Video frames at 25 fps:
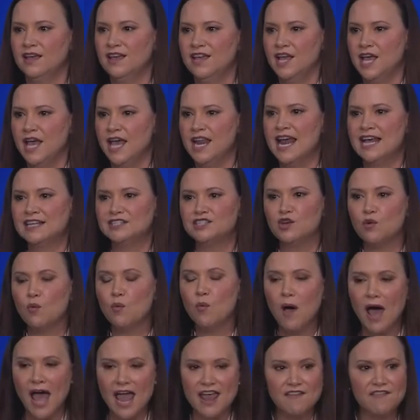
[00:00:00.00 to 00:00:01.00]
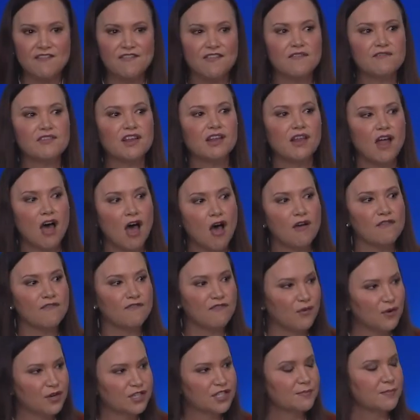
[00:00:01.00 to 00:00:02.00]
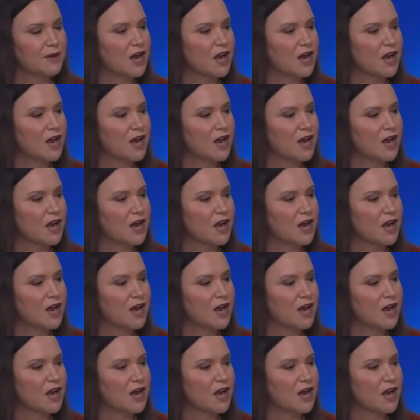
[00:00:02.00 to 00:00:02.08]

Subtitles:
And as the wife of a law enforcement